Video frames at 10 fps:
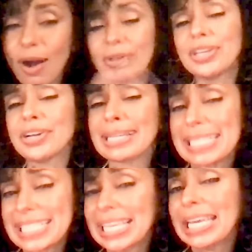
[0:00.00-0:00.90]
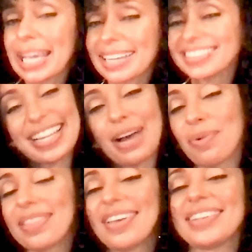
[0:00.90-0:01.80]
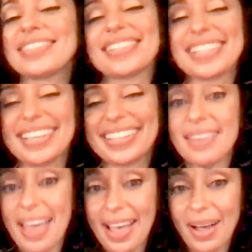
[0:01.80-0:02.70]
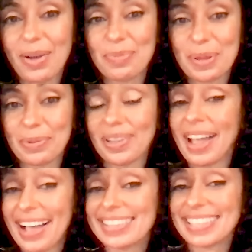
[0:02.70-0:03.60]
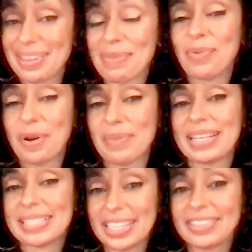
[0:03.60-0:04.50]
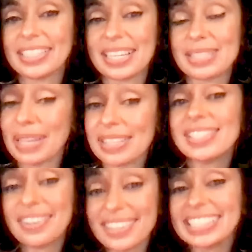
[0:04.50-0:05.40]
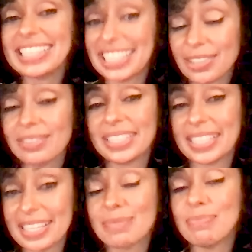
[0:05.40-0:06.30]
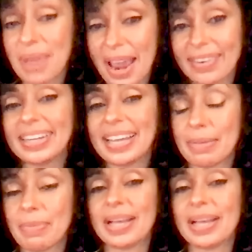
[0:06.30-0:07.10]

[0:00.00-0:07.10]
Oh, you're conceited. That's not what that's this is. Now people are asking me what my secret is. My secret literally is marrying